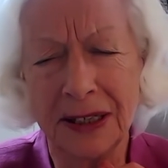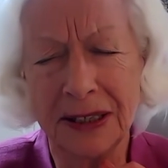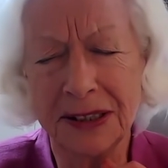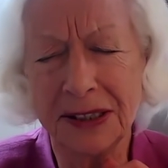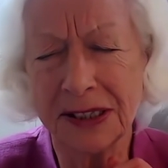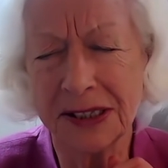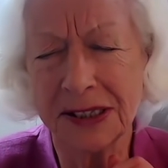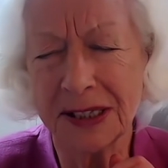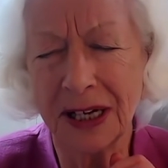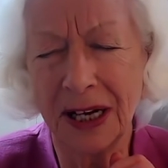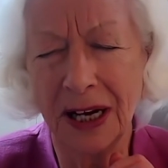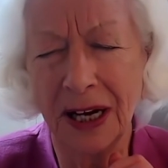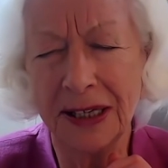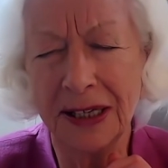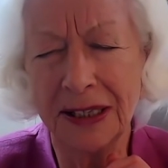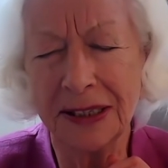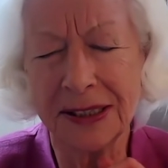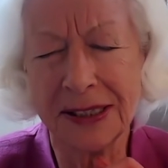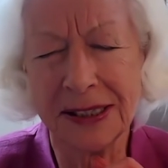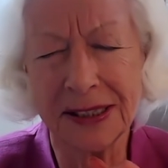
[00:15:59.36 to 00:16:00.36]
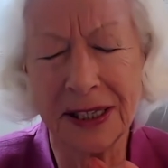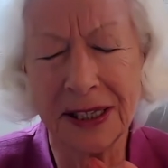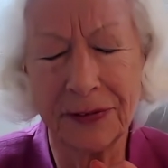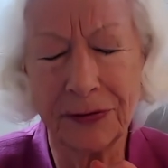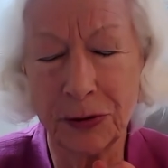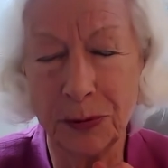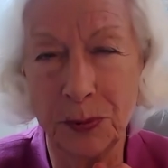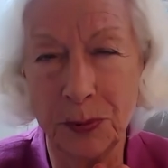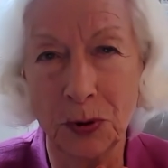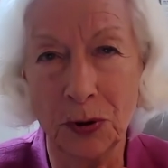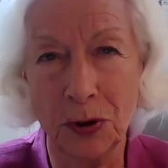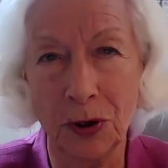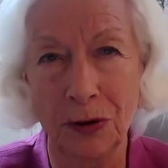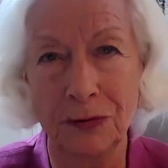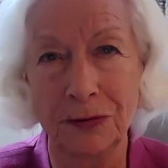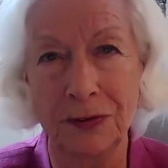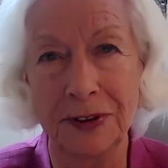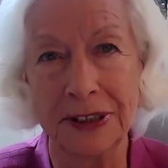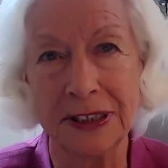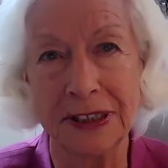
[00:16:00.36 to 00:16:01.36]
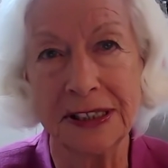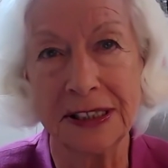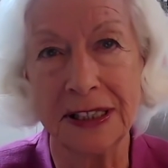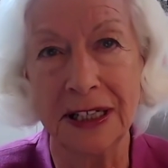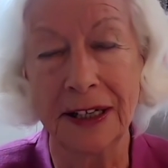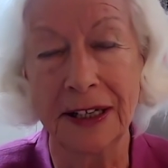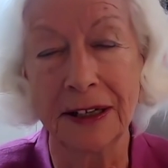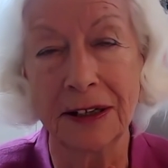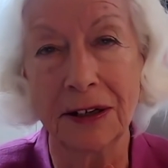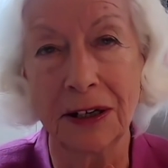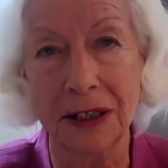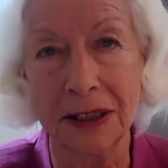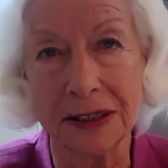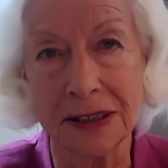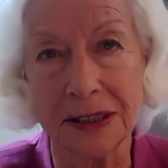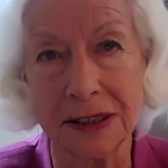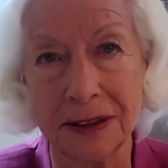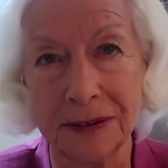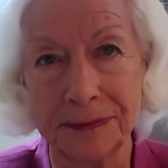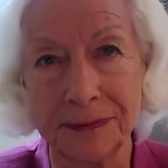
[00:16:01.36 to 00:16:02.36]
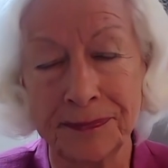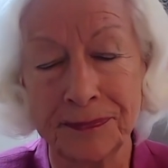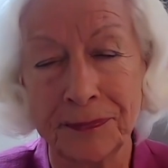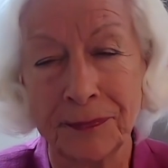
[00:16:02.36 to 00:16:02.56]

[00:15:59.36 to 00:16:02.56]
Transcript: just insufferable conflicts like Gaza.